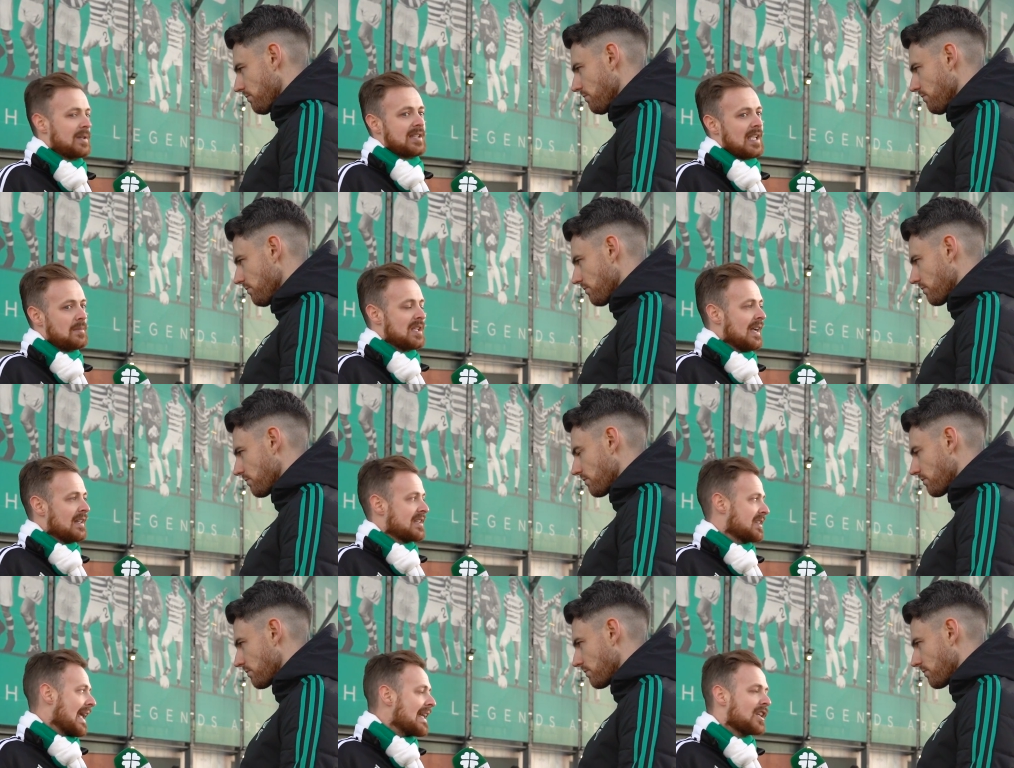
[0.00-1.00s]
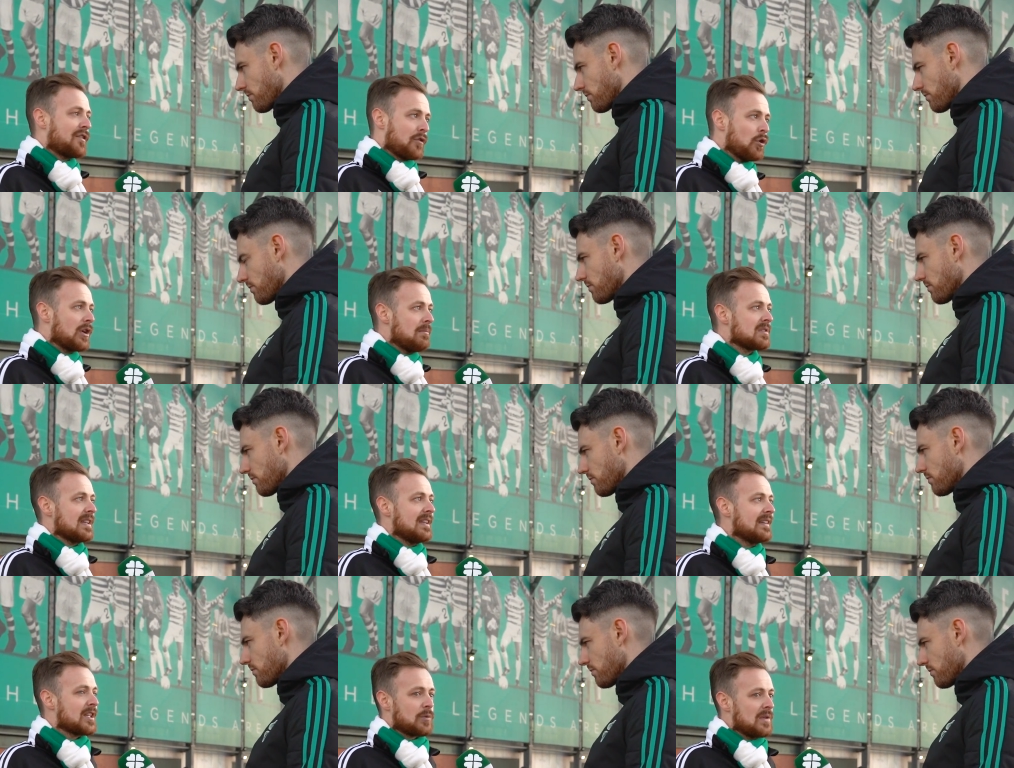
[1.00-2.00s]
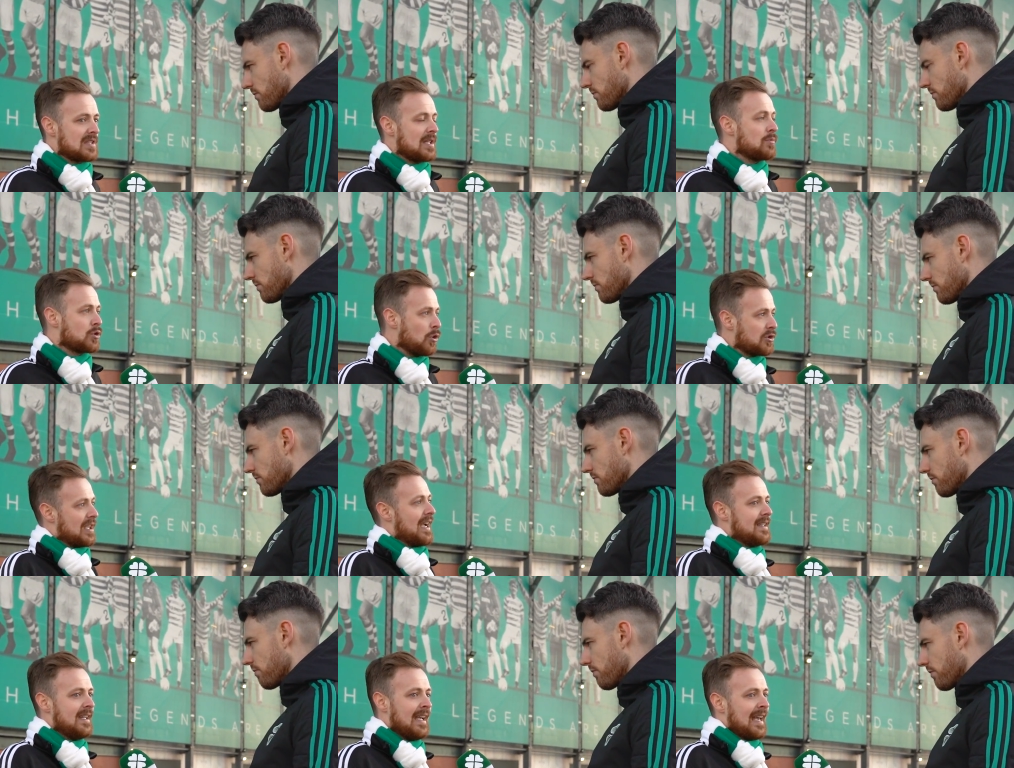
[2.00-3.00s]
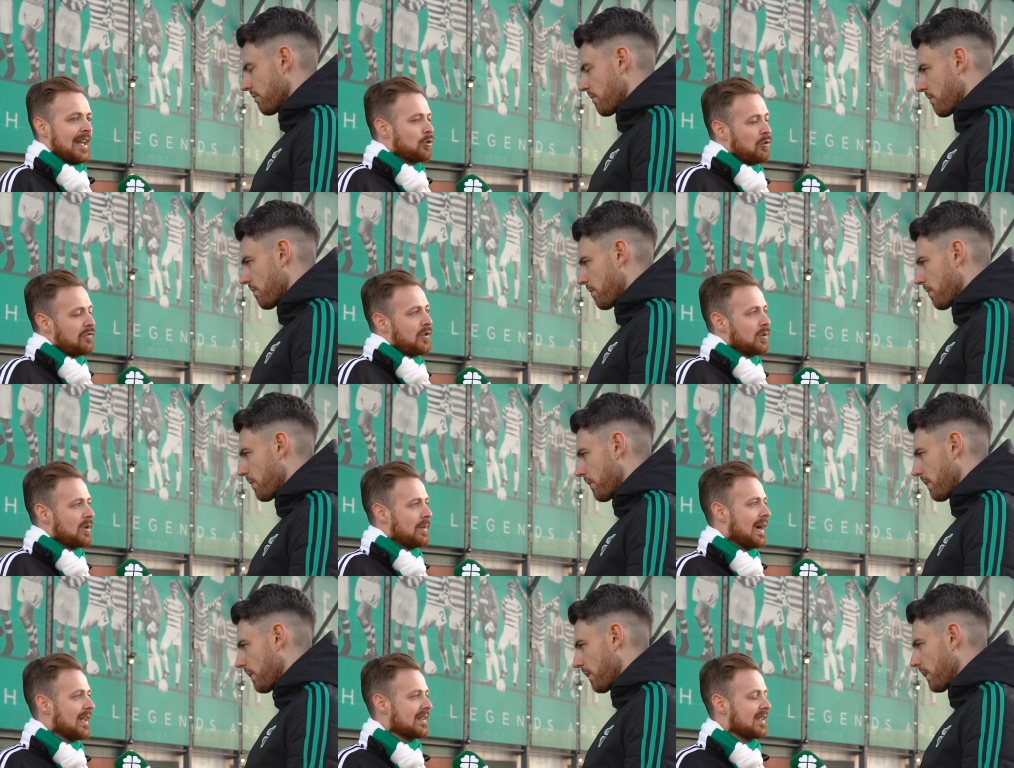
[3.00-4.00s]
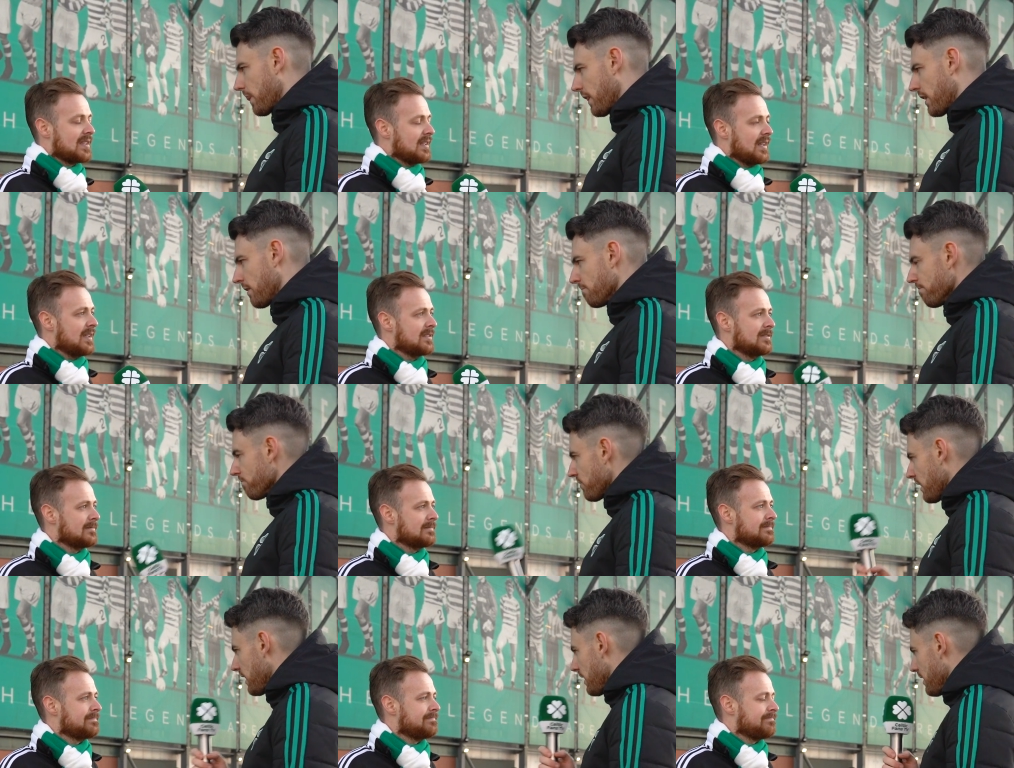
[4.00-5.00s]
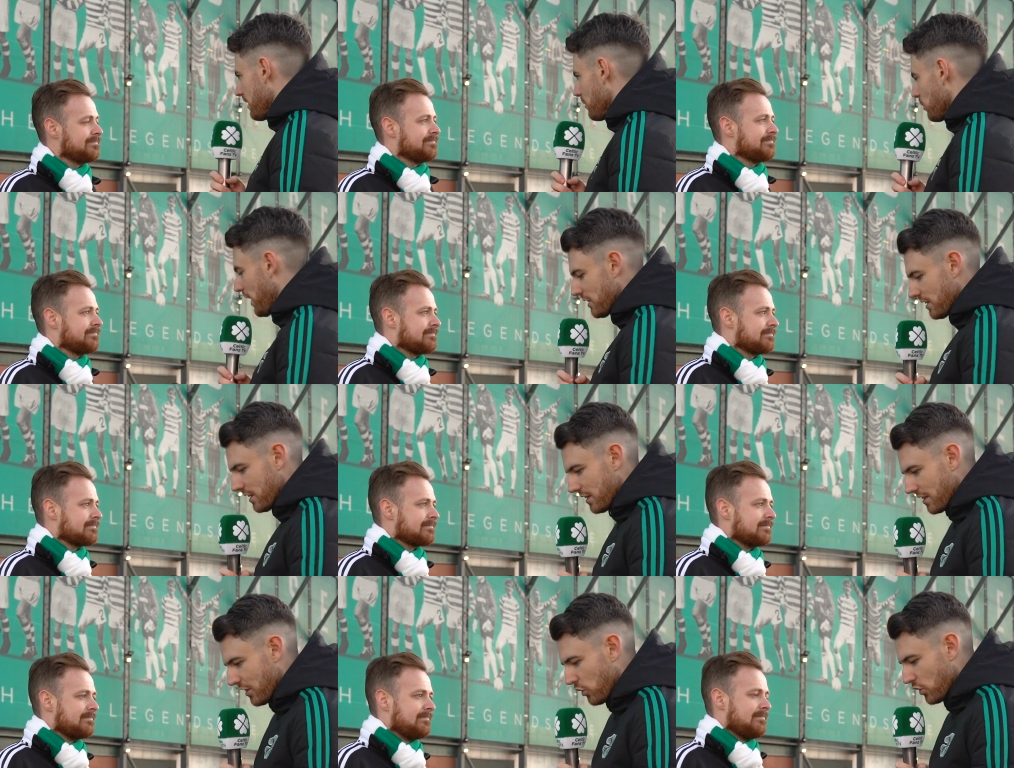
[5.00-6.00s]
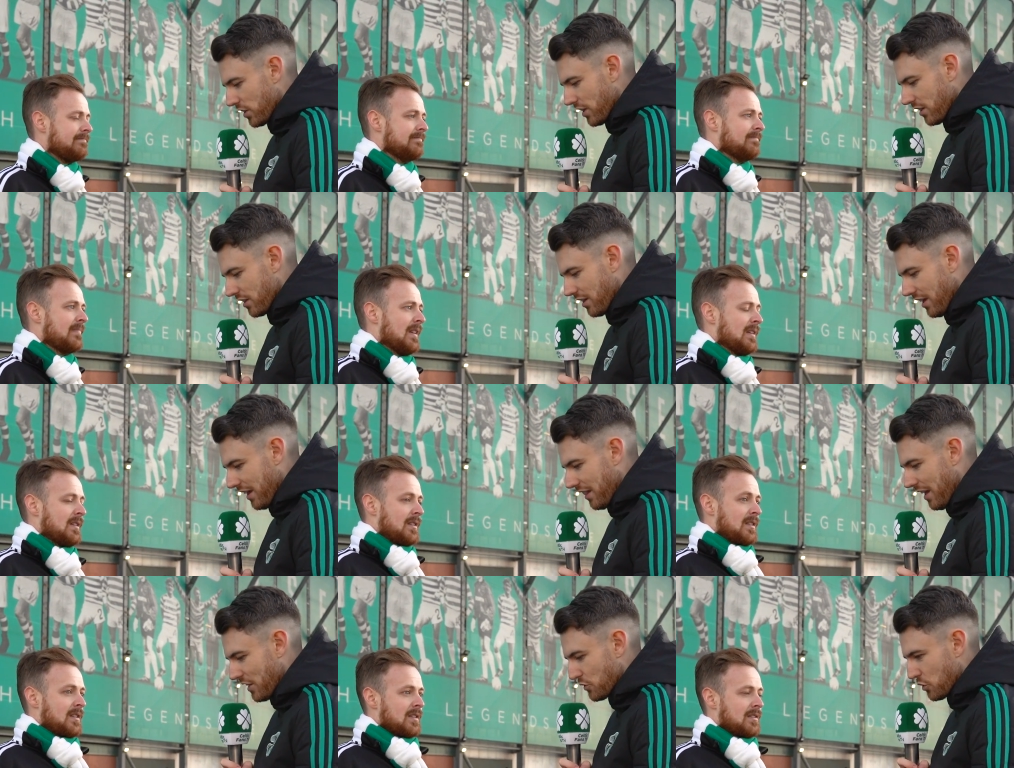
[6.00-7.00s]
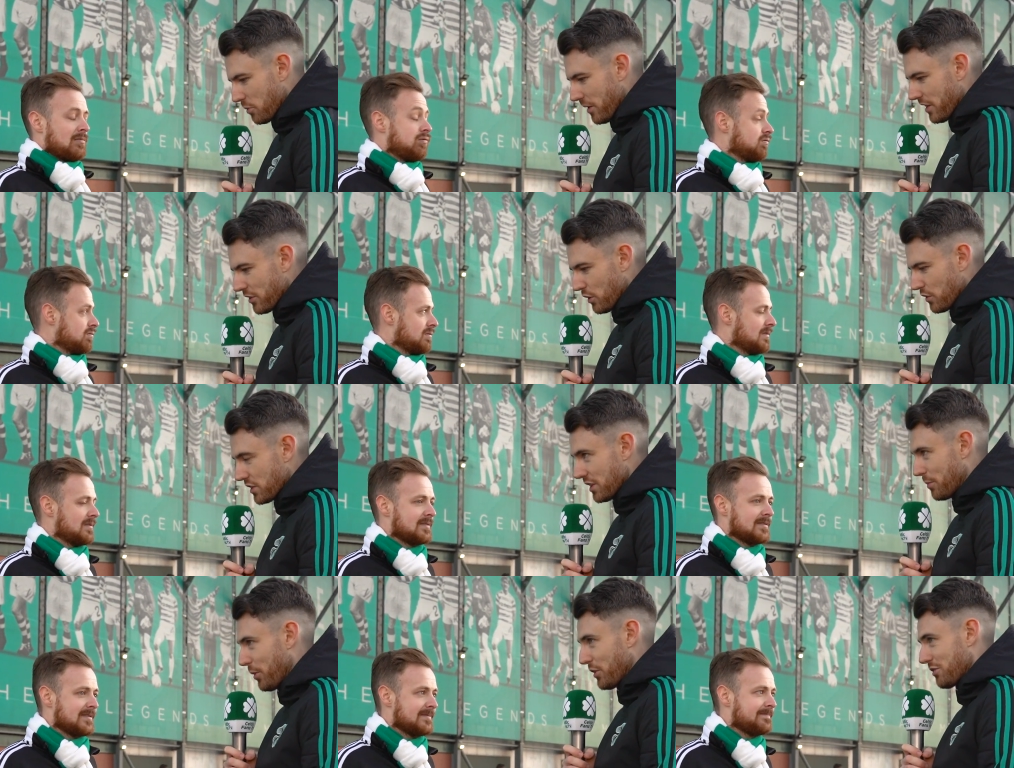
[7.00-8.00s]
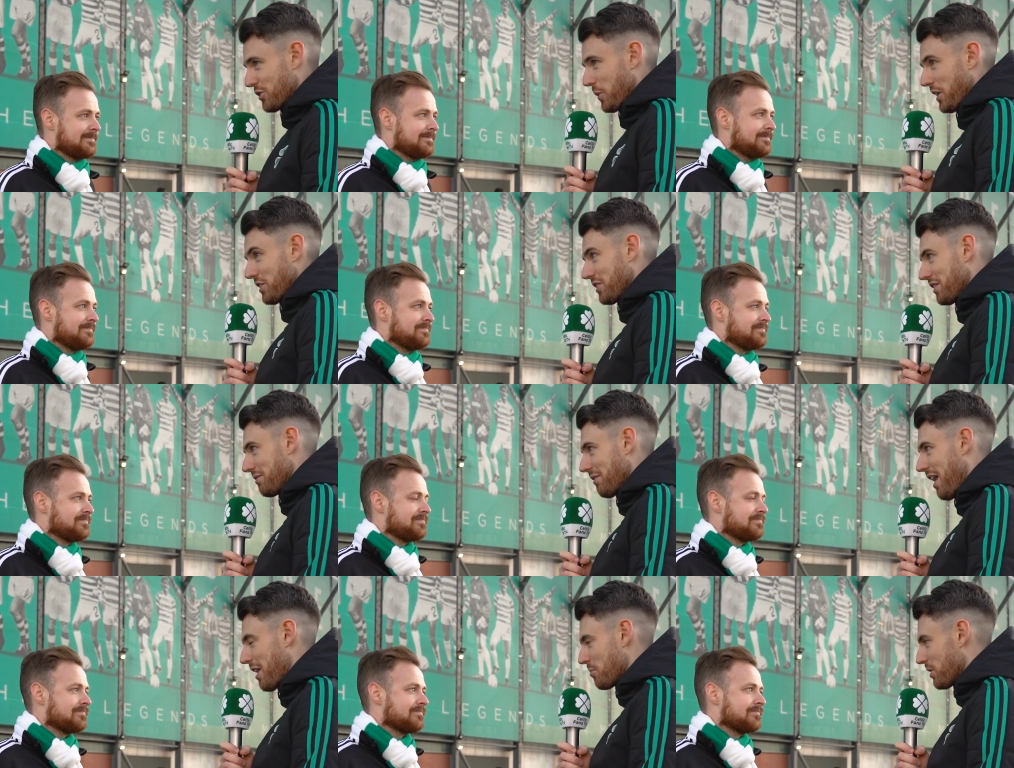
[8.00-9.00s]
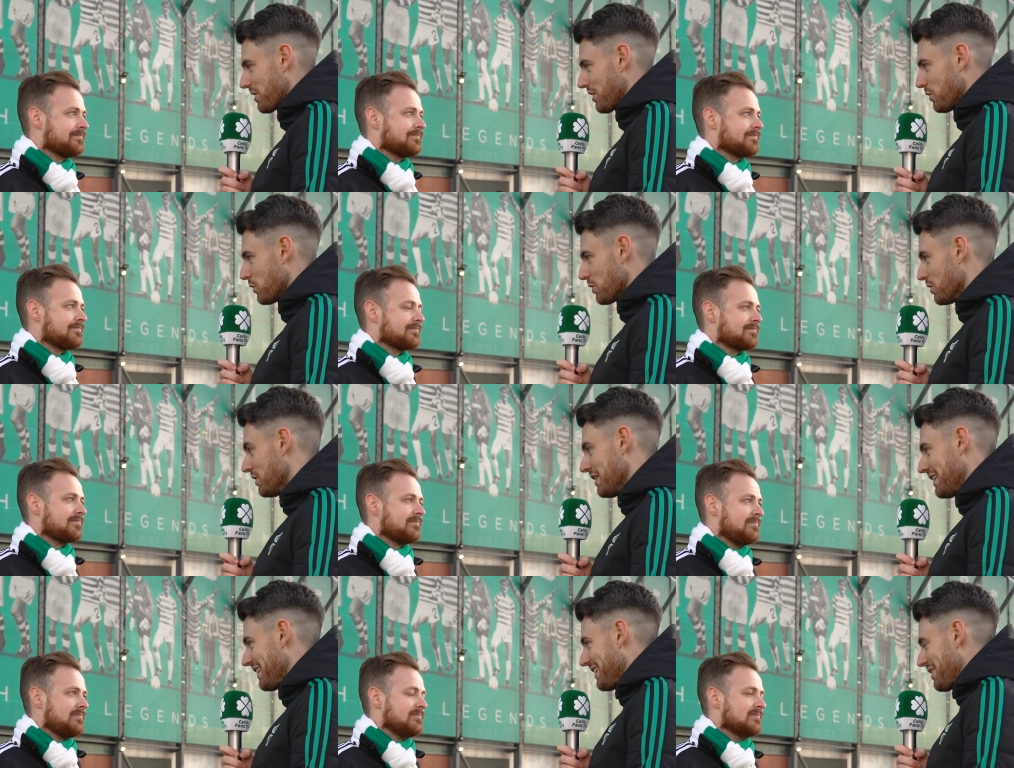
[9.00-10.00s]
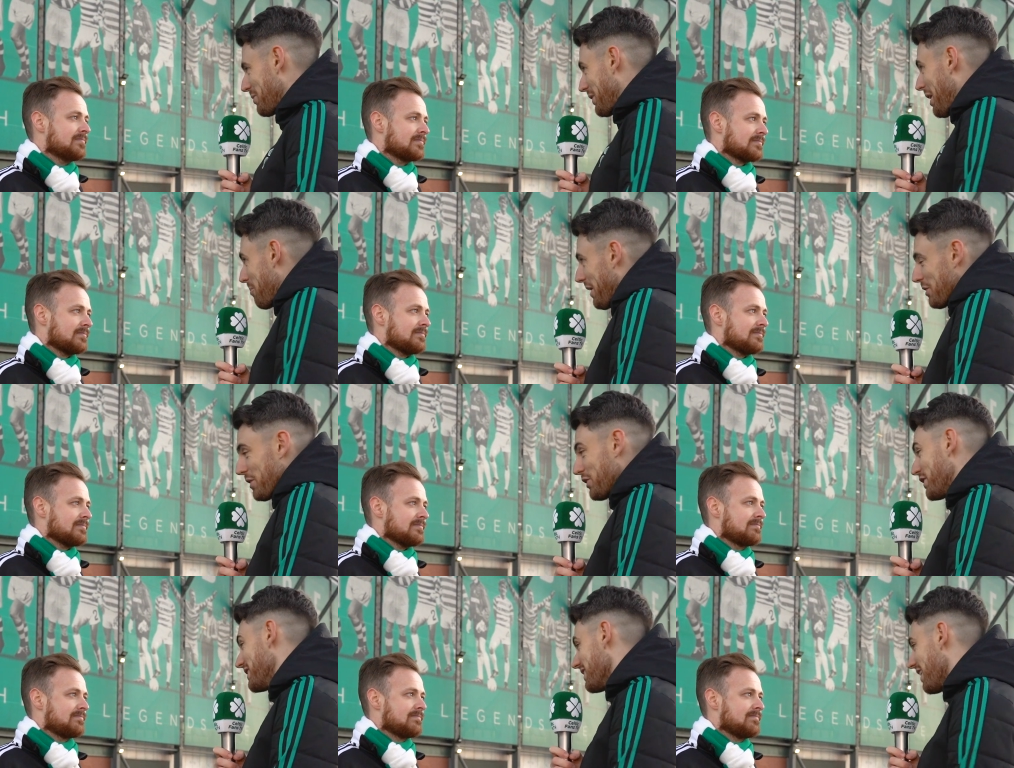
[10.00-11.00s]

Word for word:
Speaker 1: at times to get you through games like this when teams do sit in, and I don't feel like we had that today.
Speaker 2: We'll get to the chaotic uh, last few minutes. Obviously the boy swings the arm at Kyogo, we got a penalty and